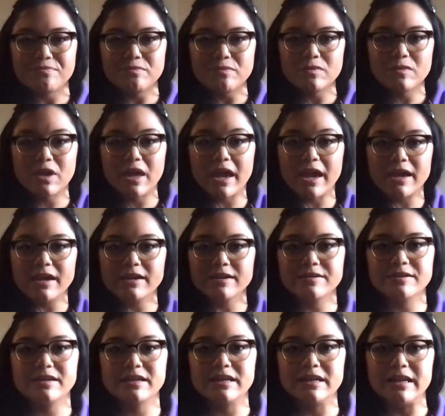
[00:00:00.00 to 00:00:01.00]
Okay,
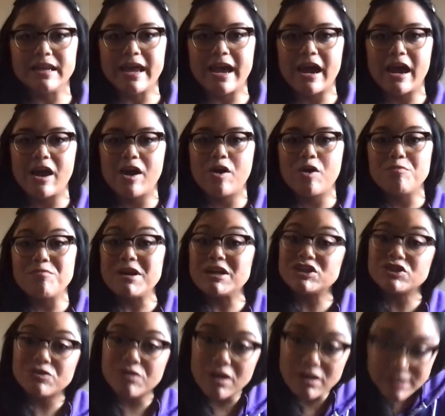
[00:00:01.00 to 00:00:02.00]
now
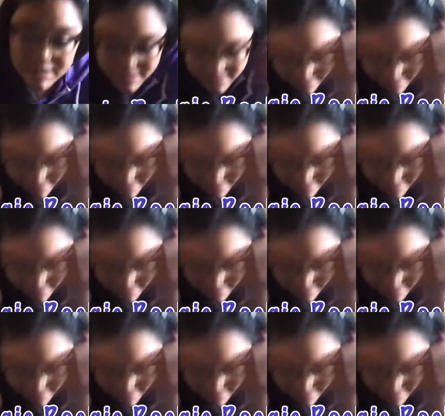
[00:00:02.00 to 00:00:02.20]
magic rocks.